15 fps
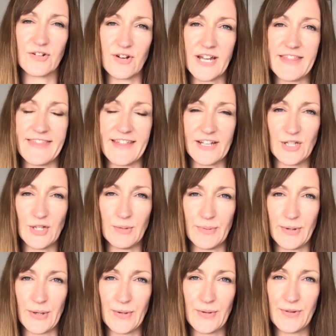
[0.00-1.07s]
Great. Thank you
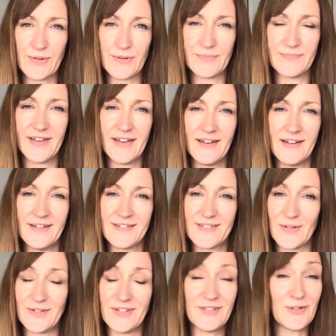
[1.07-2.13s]
both. So
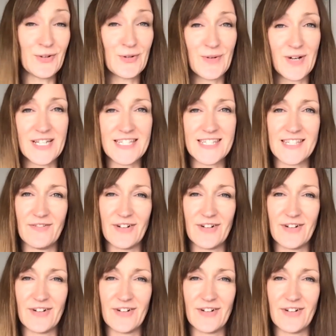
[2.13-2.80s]
this is all great stuff.